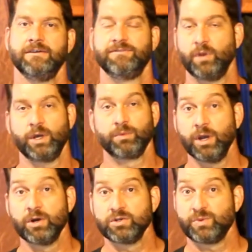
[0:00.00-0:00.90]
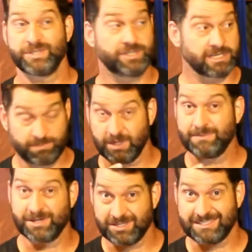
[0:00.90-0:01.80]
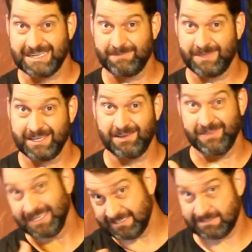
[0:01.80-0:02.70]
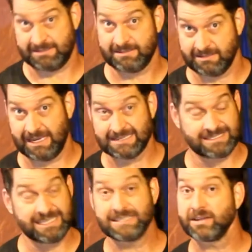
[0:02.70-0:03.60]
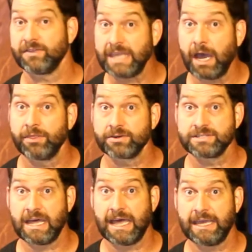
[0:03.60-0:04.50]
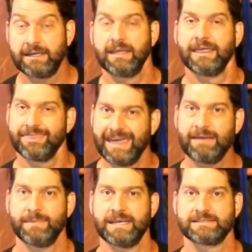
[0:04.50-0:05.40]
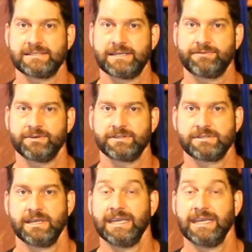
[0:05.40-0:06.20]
Floyd Rose, which does pretty much the same thing on this as this on the other side, that makes a difference.